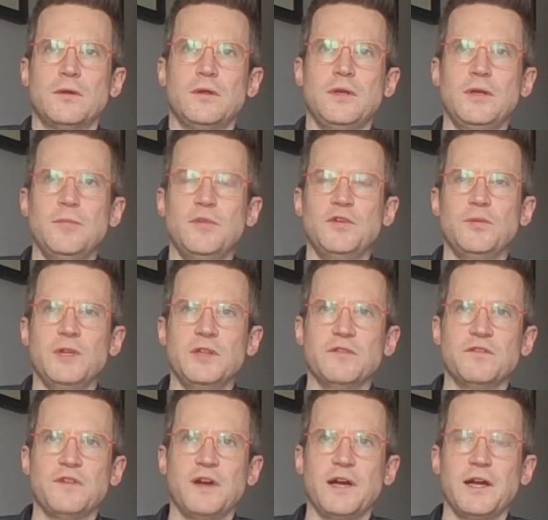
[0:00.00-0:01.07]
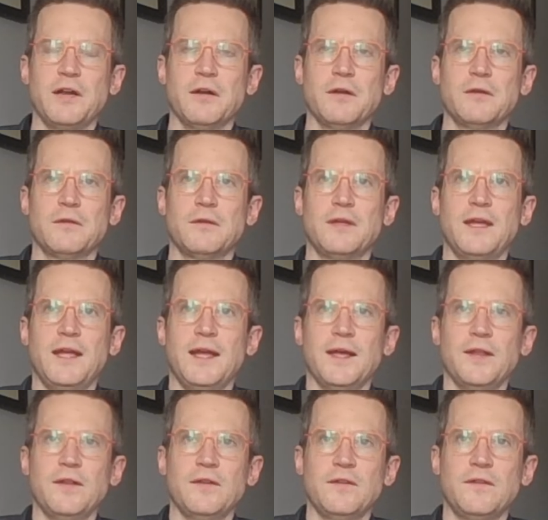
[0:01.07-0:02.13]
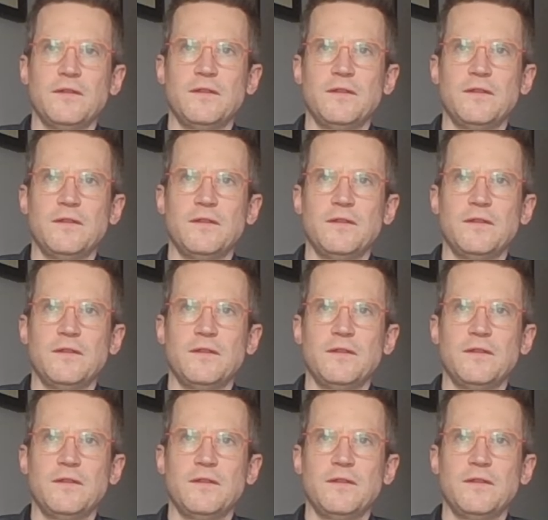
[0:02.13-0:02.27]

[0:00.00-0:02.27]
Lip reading: in between the fire and